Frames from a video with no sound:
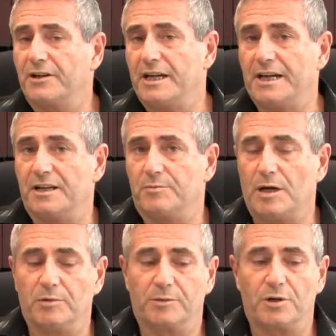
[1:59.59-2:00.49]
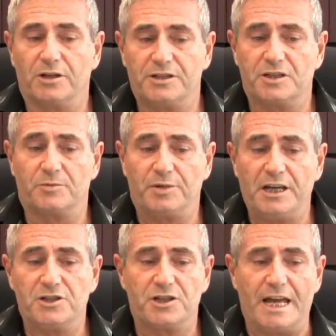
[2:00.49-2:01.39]
Canada Public
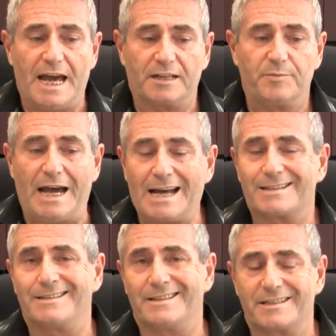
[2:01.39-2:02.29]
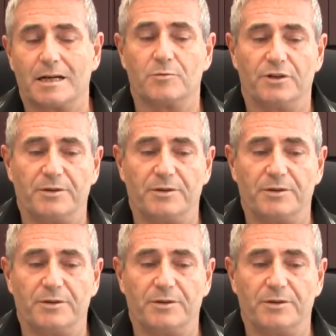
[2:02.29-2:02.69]
Participation Act, passed this summer in